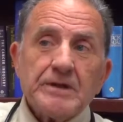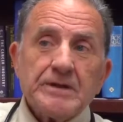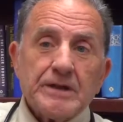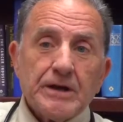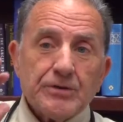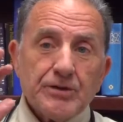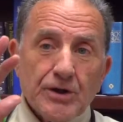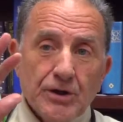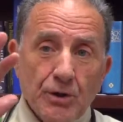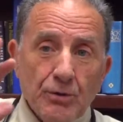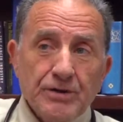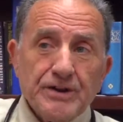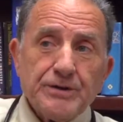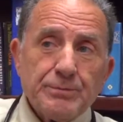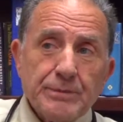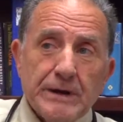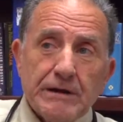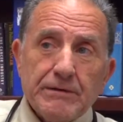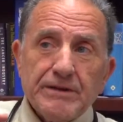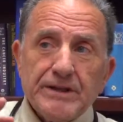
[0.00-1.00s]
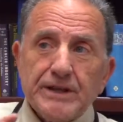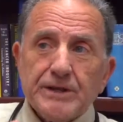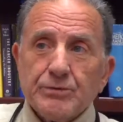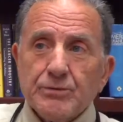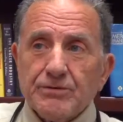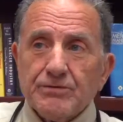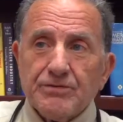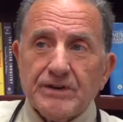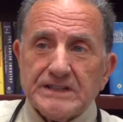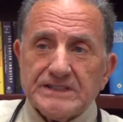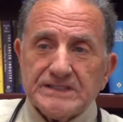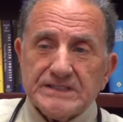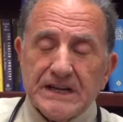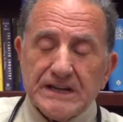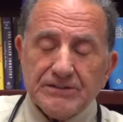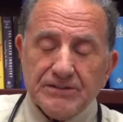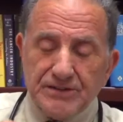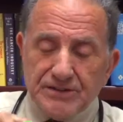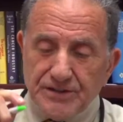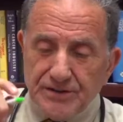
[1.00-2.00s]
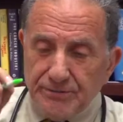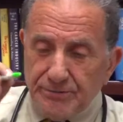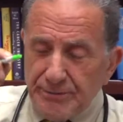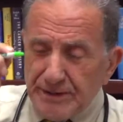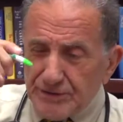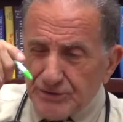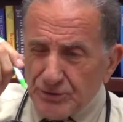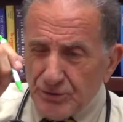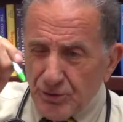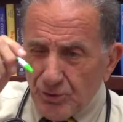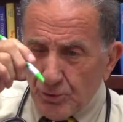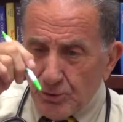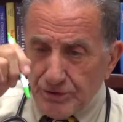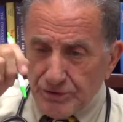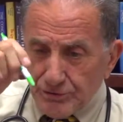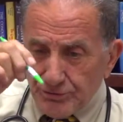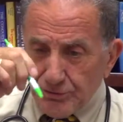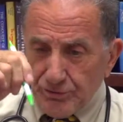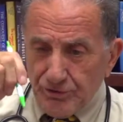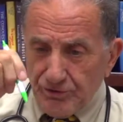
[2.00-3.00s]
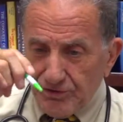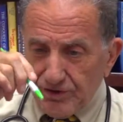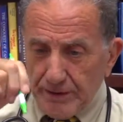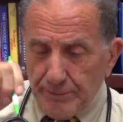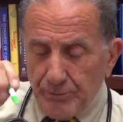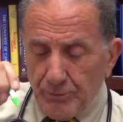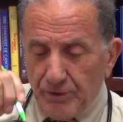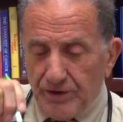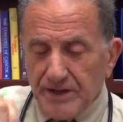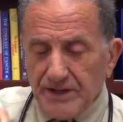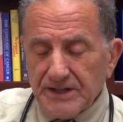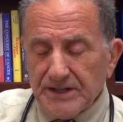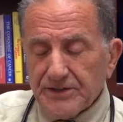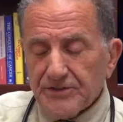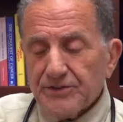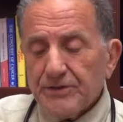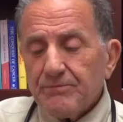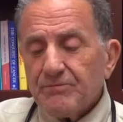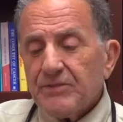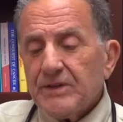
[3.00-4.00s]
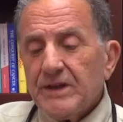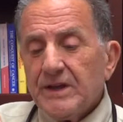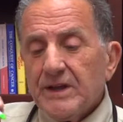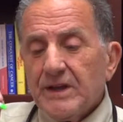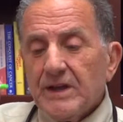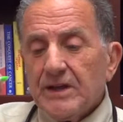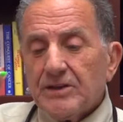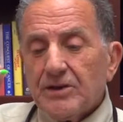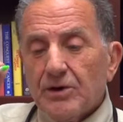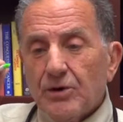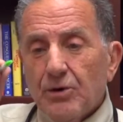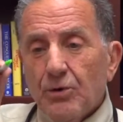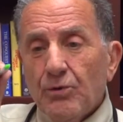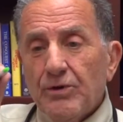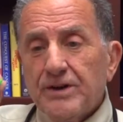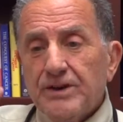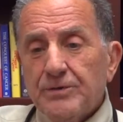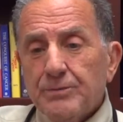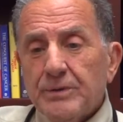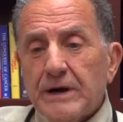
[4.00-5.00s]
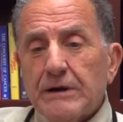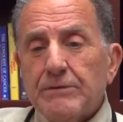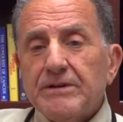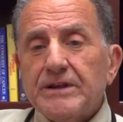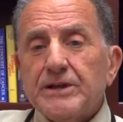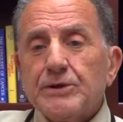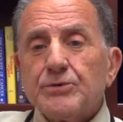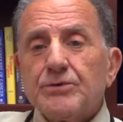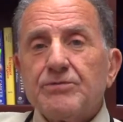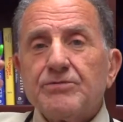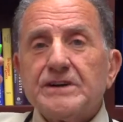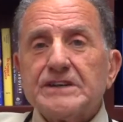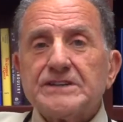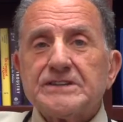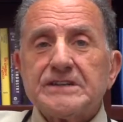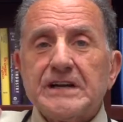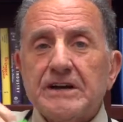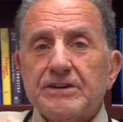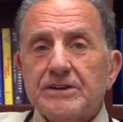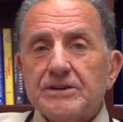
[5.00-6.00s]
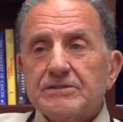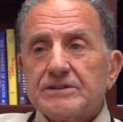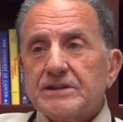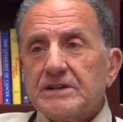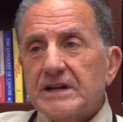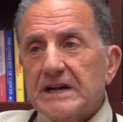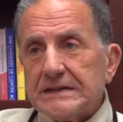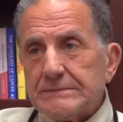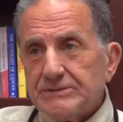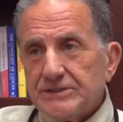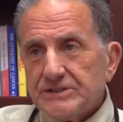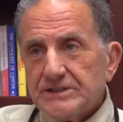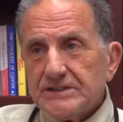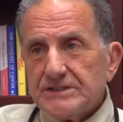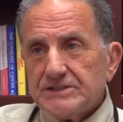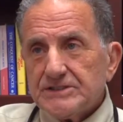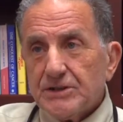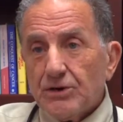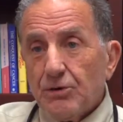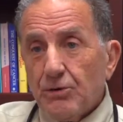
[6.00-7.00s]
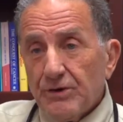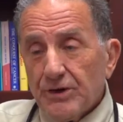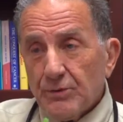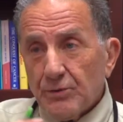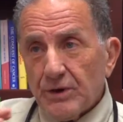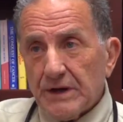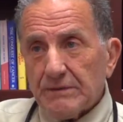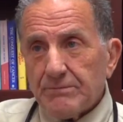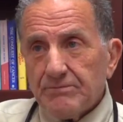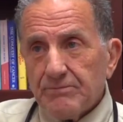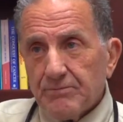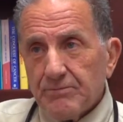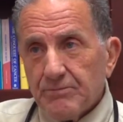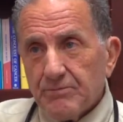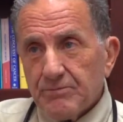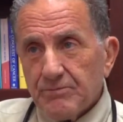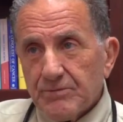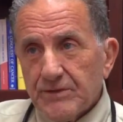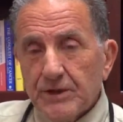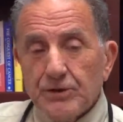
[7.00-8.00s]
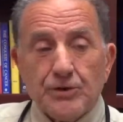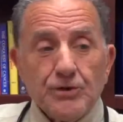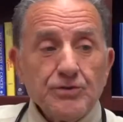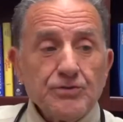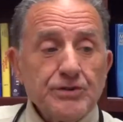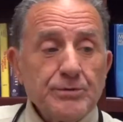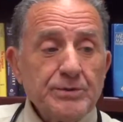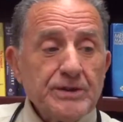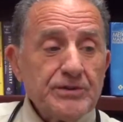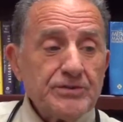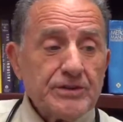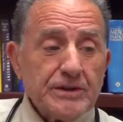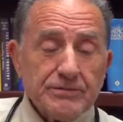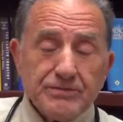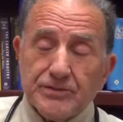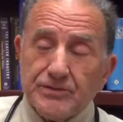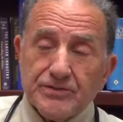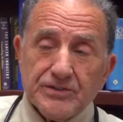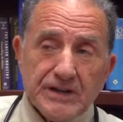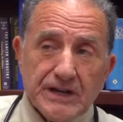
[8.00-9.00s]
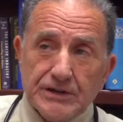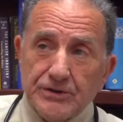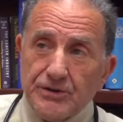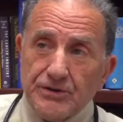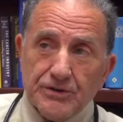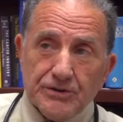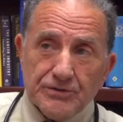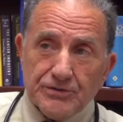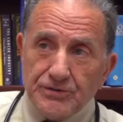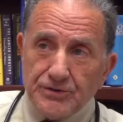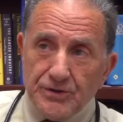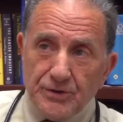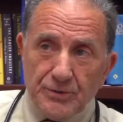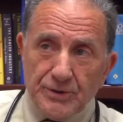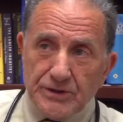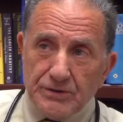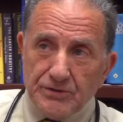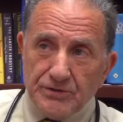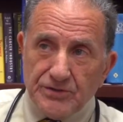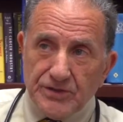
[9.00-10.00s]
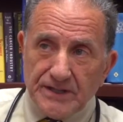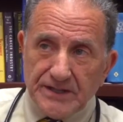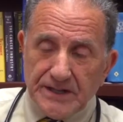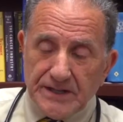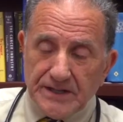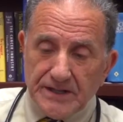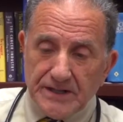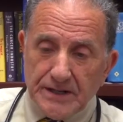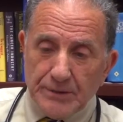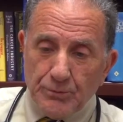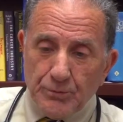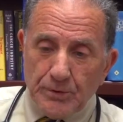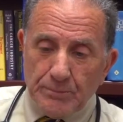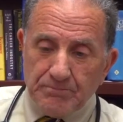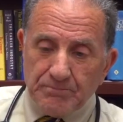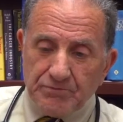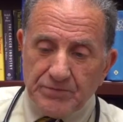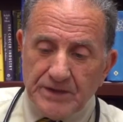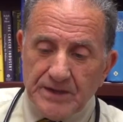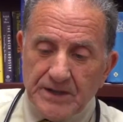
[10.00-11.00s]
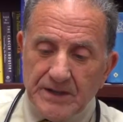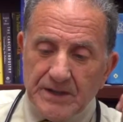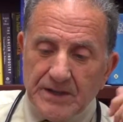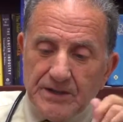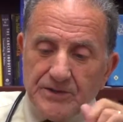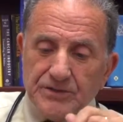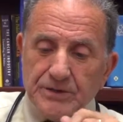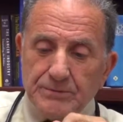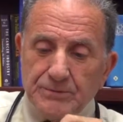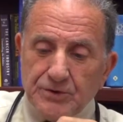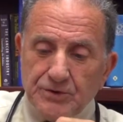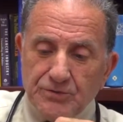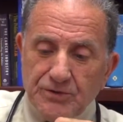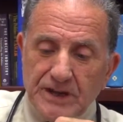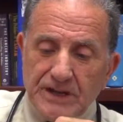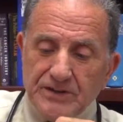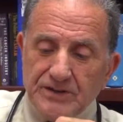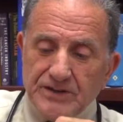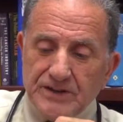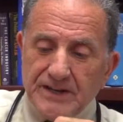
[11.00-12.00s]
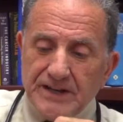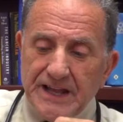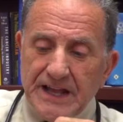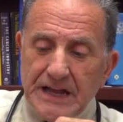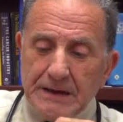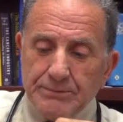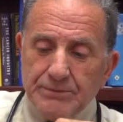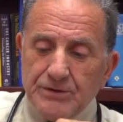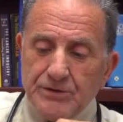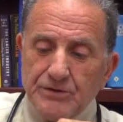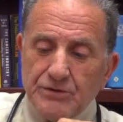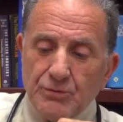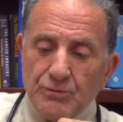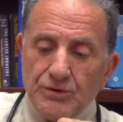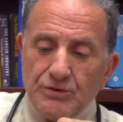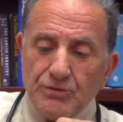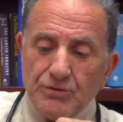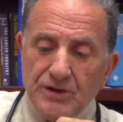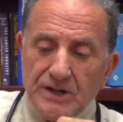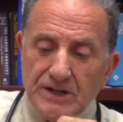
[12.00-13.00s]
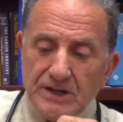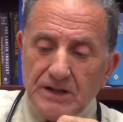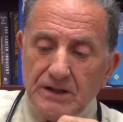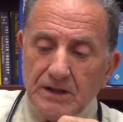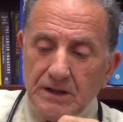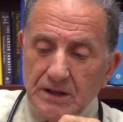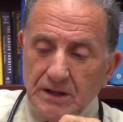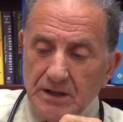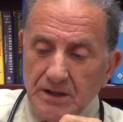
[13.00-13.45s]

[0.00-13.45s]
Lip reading: Now the only spirochetal infection out there is a special corkscrew shaped organism. The only spirochetal infection out there is Lyme disease, the only one. There used to be syphilis 100 years ago, we don't see that anymore. Something strange and happens when treating